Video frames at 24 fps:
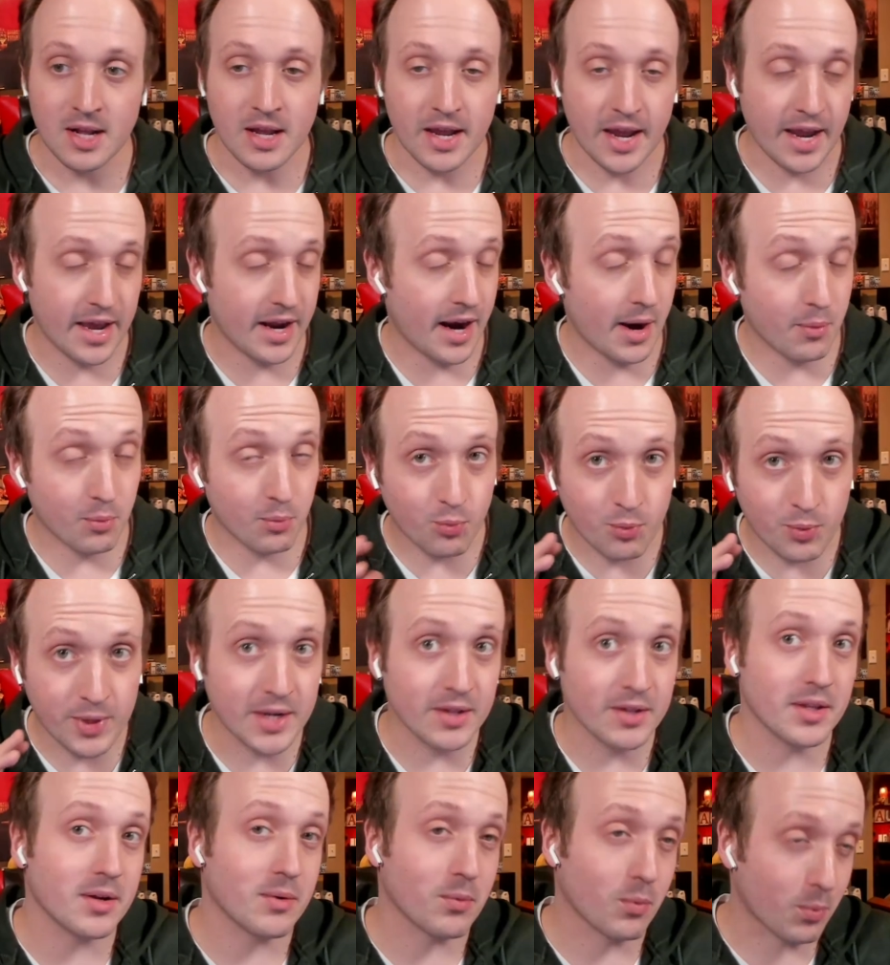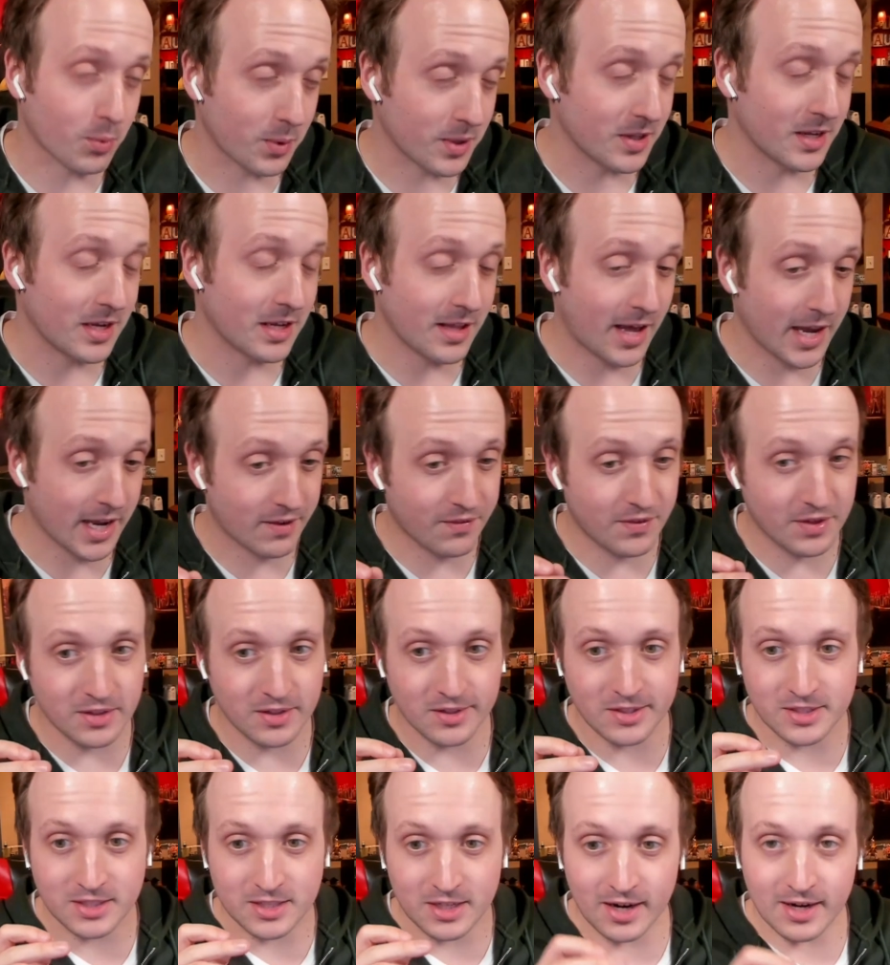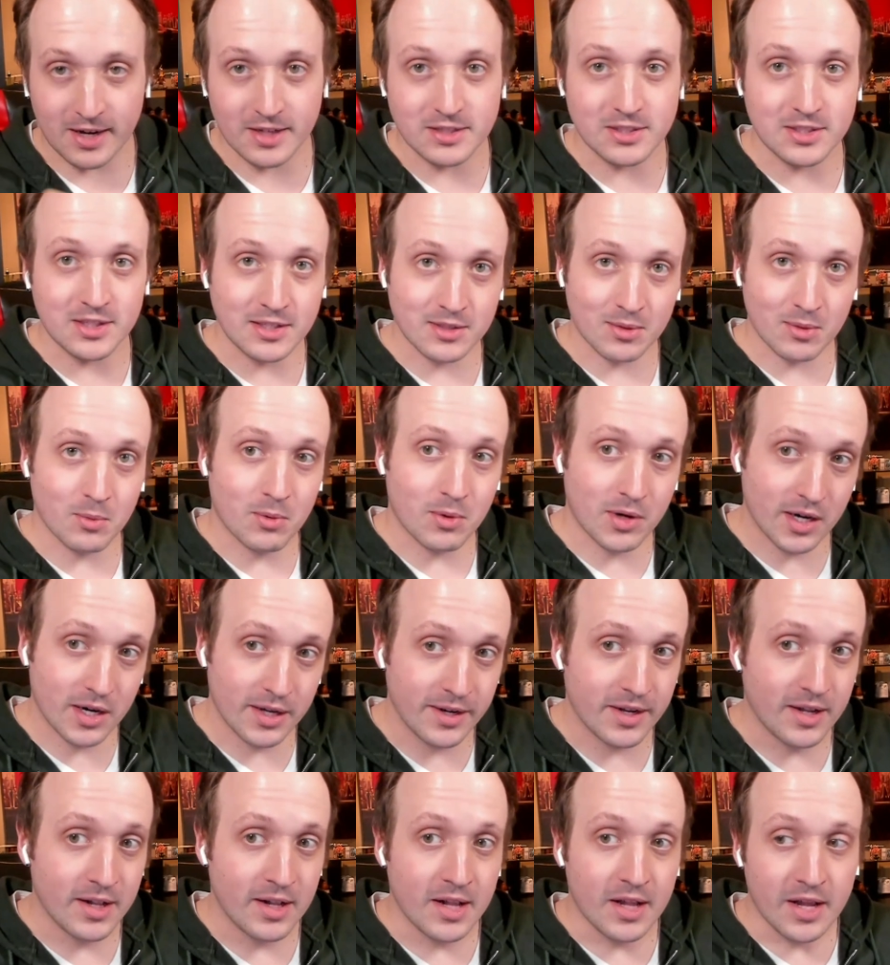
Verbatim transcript: And I really, really like Vinland Saga Season one.